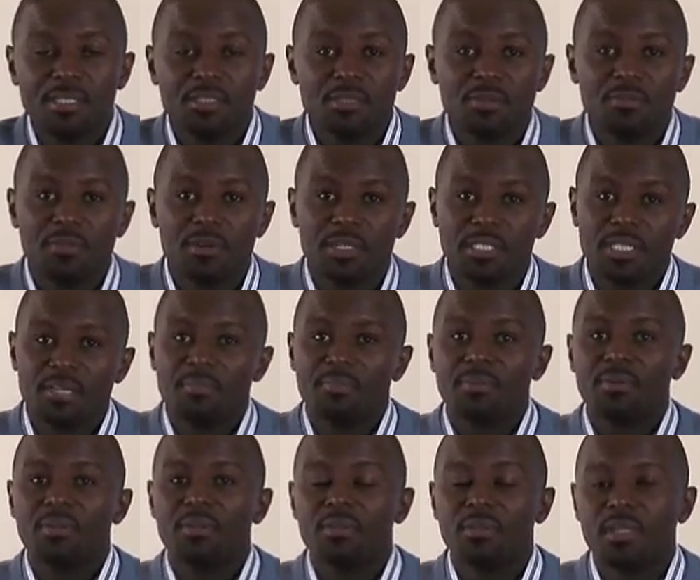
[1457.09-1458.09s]
So, for
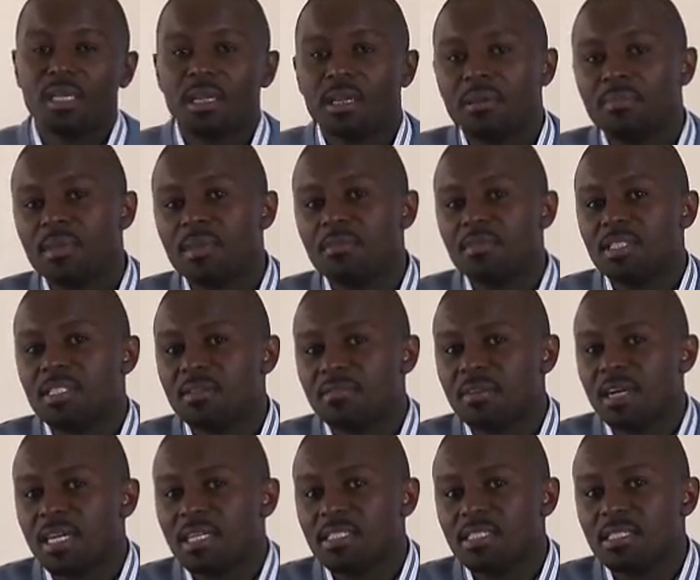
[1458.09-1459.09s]
example, if it's a
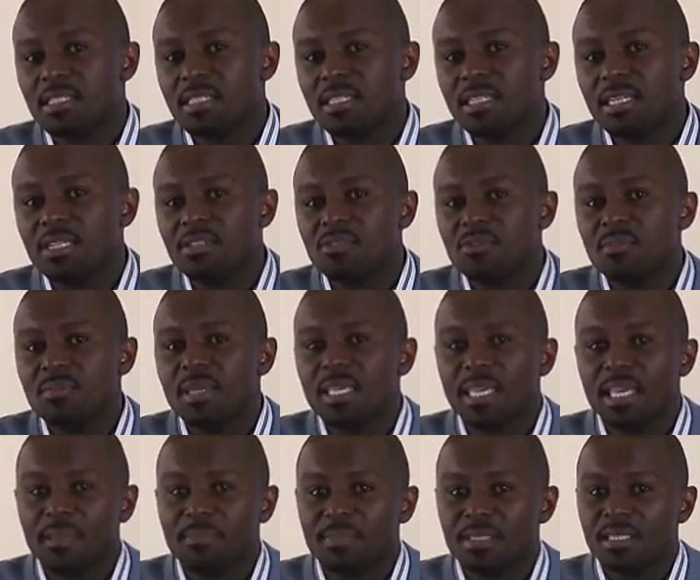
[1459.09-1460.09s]
vaccine, it needs to be
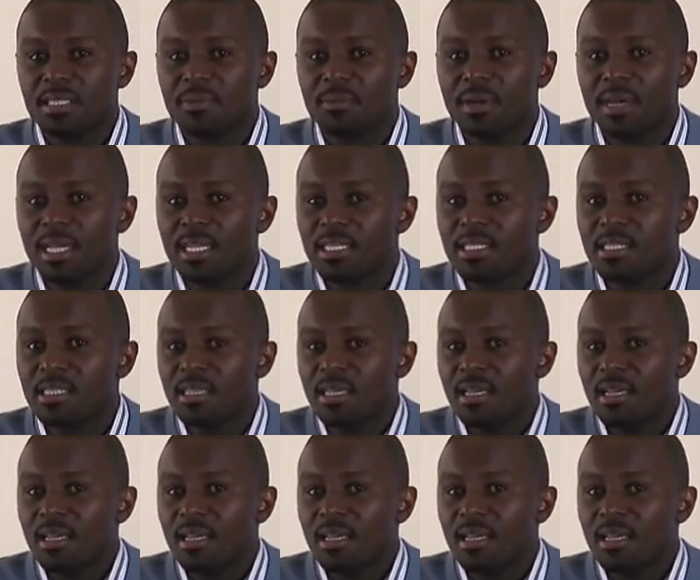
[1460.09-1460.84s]
kept in the right